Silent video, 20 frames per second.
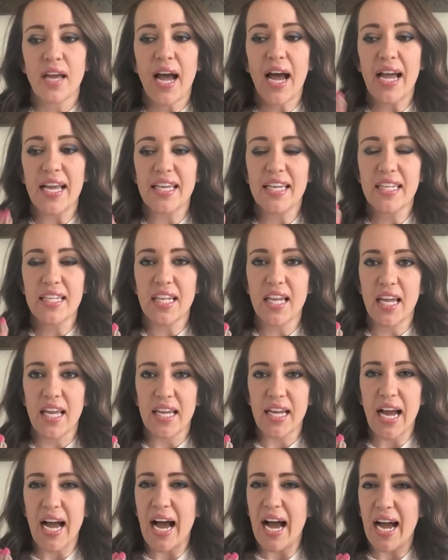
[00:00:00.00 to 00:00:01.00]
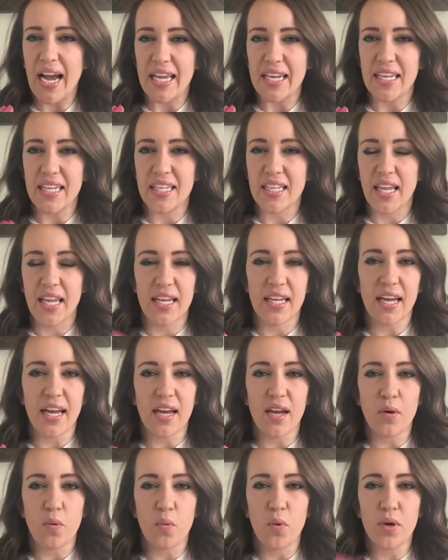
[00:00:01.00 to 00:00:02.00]
I can like hide it. Like
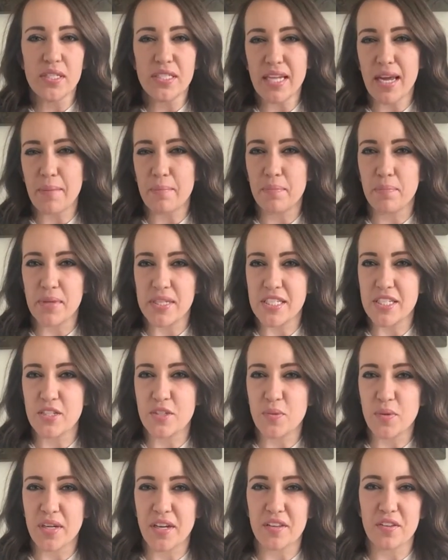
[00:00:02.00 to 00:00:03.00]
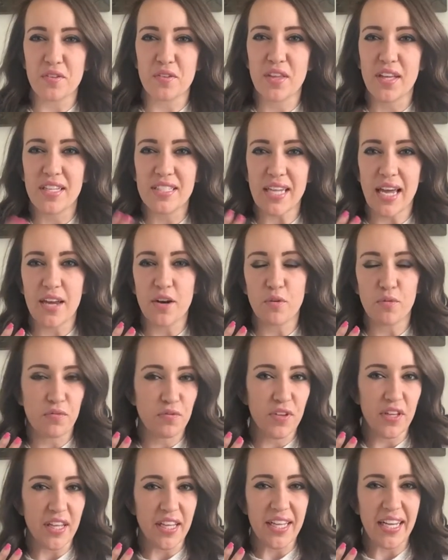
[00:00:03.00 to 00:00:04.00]
once I'm busy doing other things, I don't
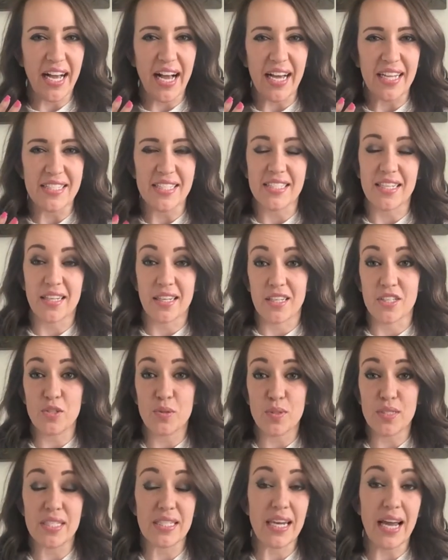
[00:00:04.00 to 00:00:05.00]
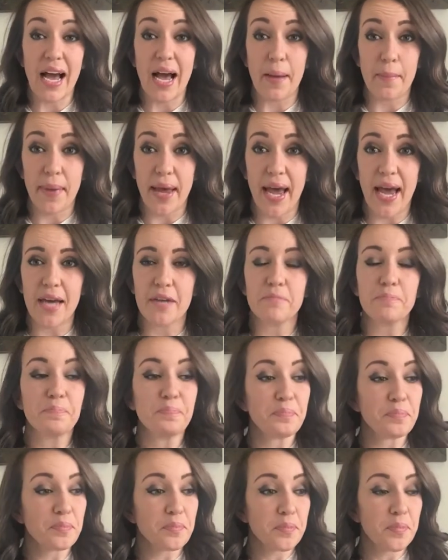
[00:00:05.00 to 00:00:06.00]
feel it constantly. So it's not bad.
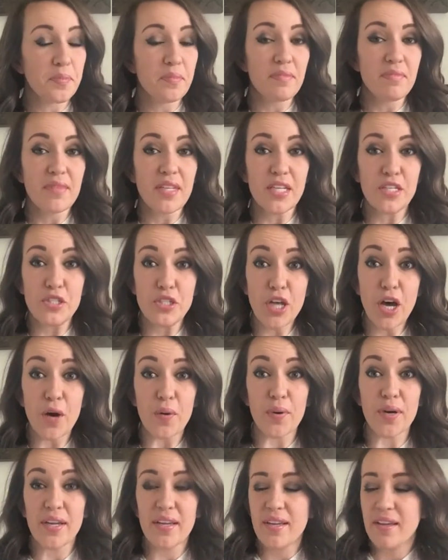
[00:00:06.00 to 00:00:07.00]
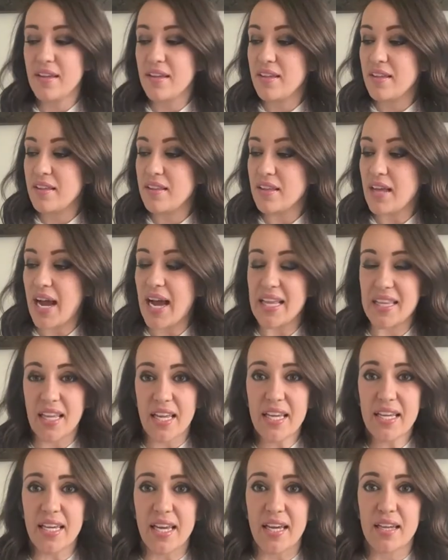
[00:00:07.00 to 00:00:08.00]
So I
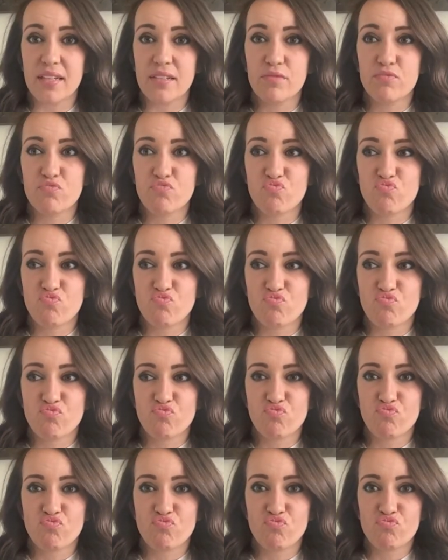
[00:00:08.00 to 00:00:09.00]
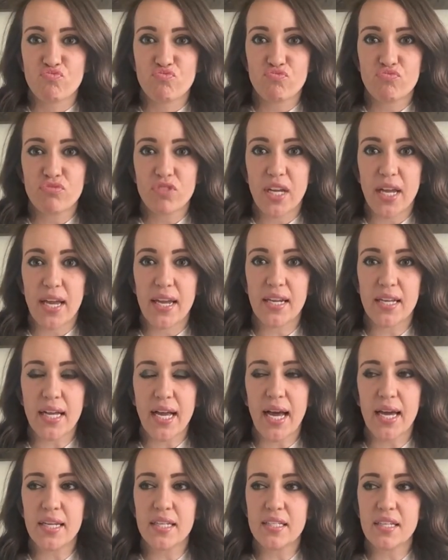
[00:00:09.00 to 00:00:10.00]
like it. And it
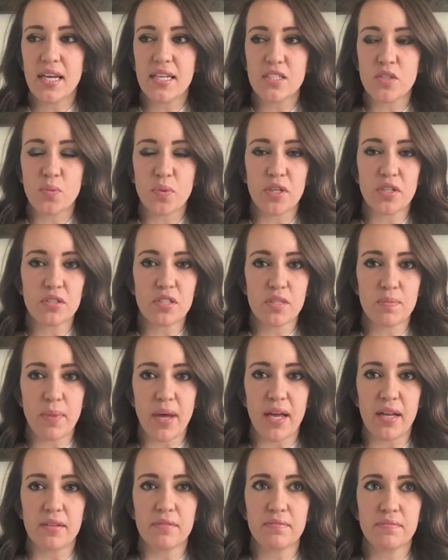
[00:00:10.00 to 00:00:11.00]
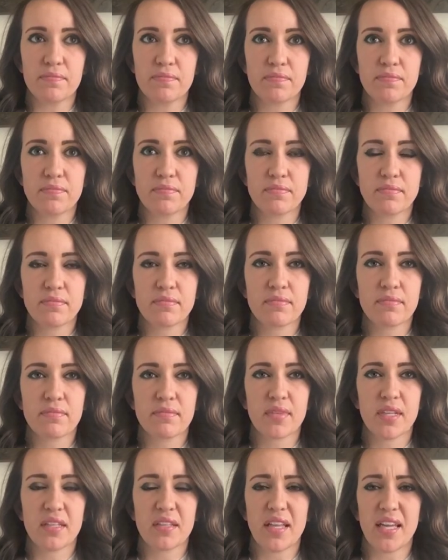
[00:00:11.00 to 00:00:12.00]
kind of has a weird smell.
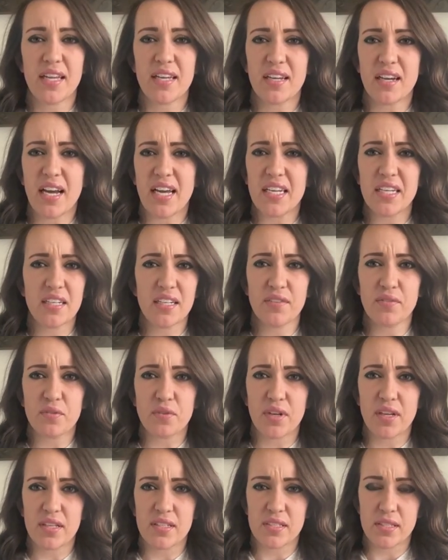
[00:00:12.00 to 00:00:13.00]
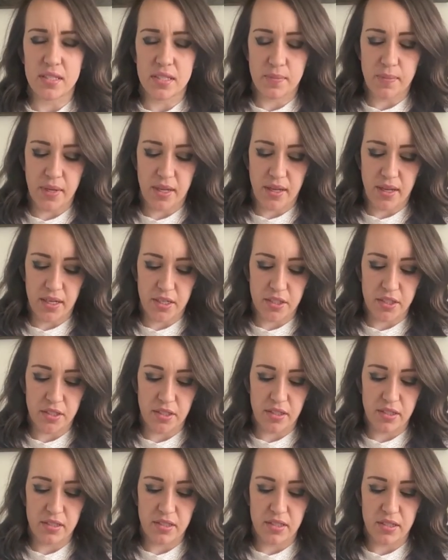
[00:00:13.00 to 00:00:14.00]
Like, I didn't even realize the smell
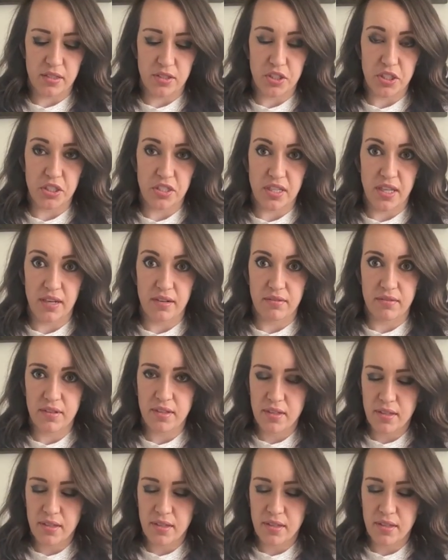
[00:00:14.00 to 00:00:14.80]
actually until just then.